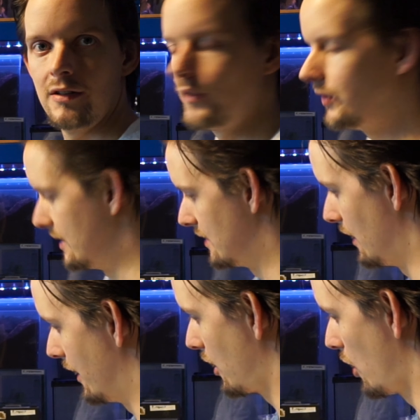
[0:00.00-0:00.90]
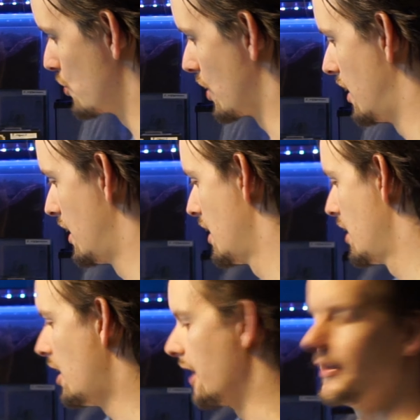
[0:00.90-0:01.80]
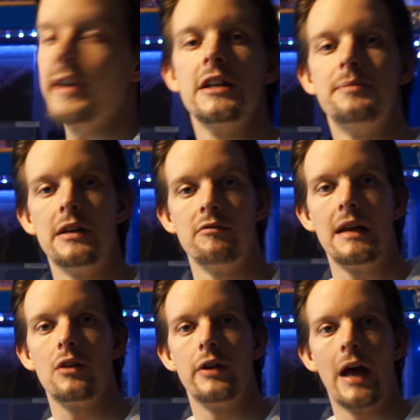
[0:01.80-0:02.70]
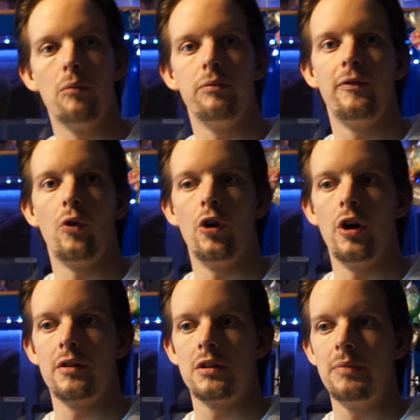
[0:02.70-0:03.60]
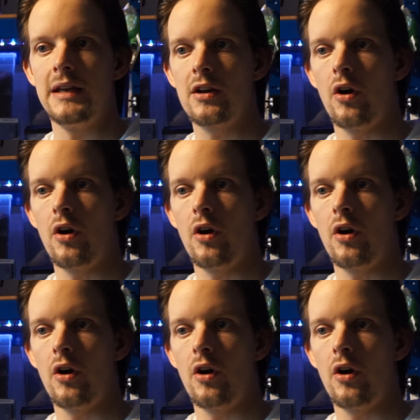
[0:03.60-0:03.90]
this little enclosure, I think it has been a really good help for her to be